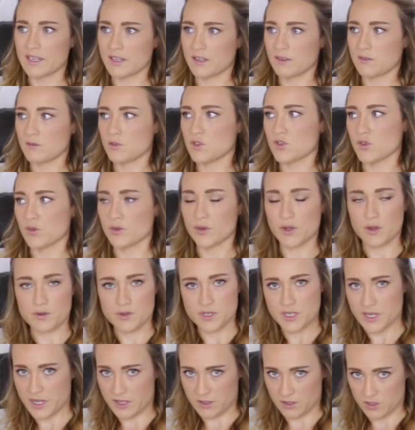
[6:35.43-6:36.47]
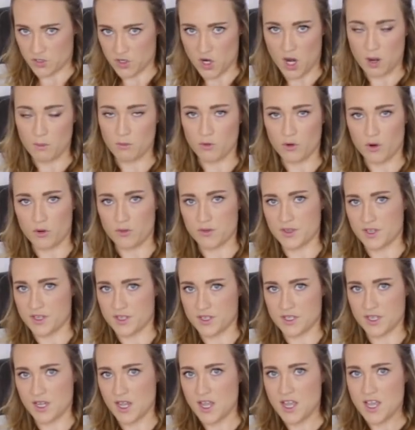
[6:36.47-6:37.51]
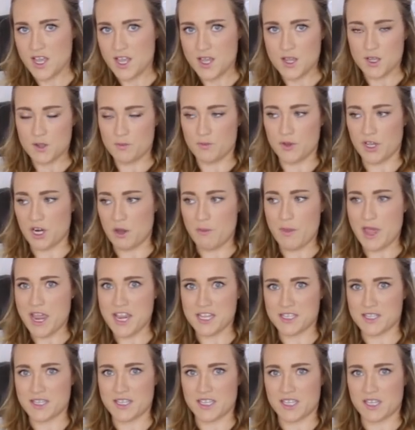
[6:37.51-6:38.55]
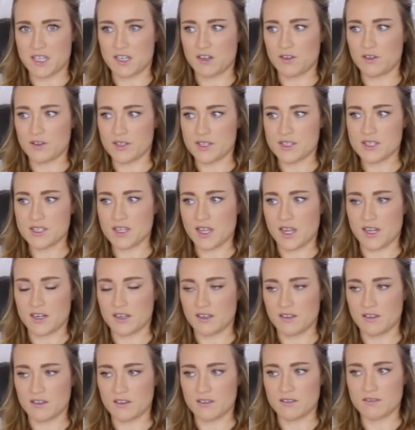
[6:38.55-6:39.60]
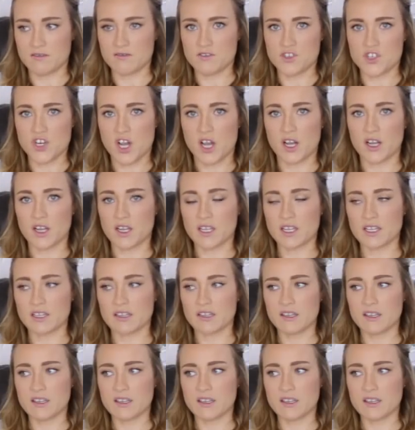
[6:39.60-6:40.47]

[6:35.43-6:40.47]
Like Trudeau saying the job growth has been amazing and all this kind of junk.